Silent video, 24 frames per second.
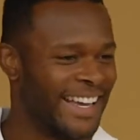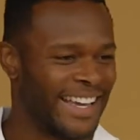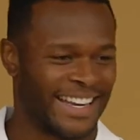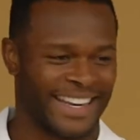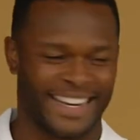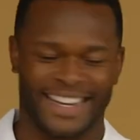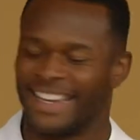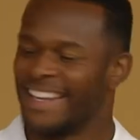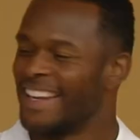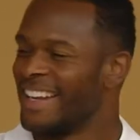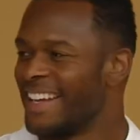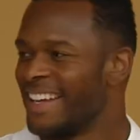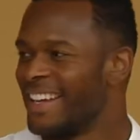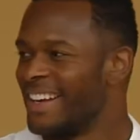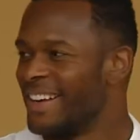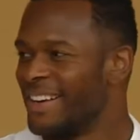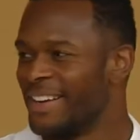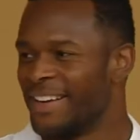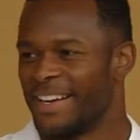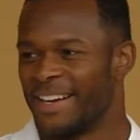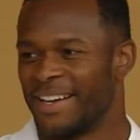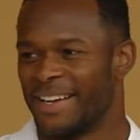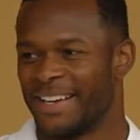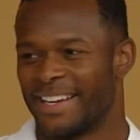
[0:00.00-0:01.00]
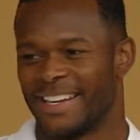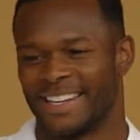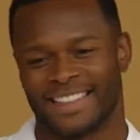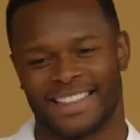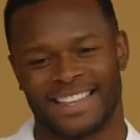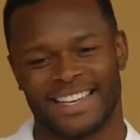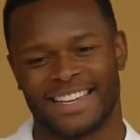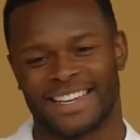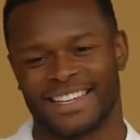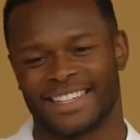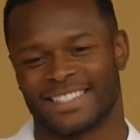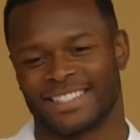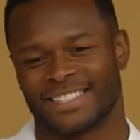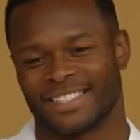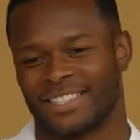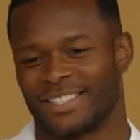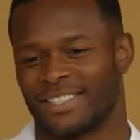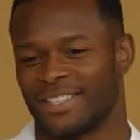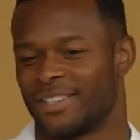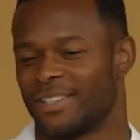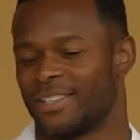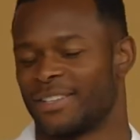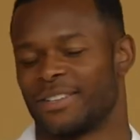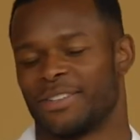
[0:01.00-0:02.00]
and, you know, and, and, the thing is,
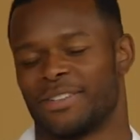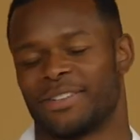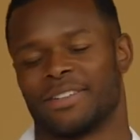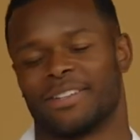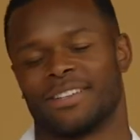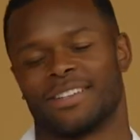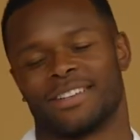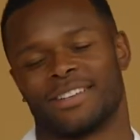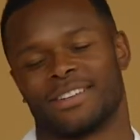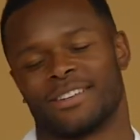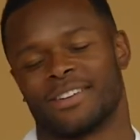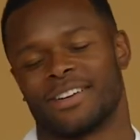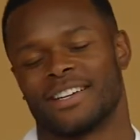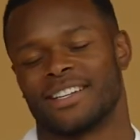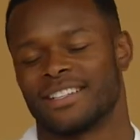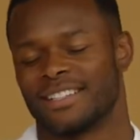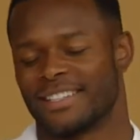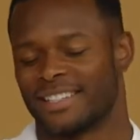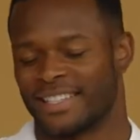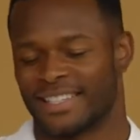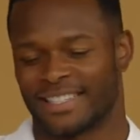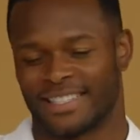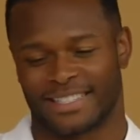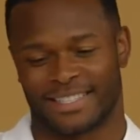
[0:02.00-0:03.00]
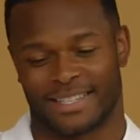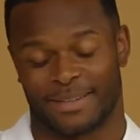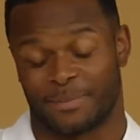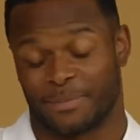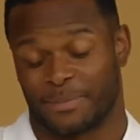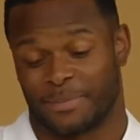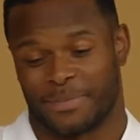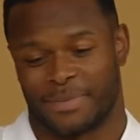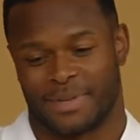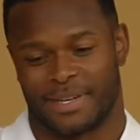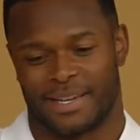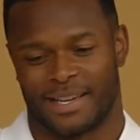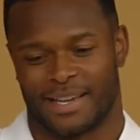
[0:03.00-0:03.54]
the, the, crazy thing is, I'm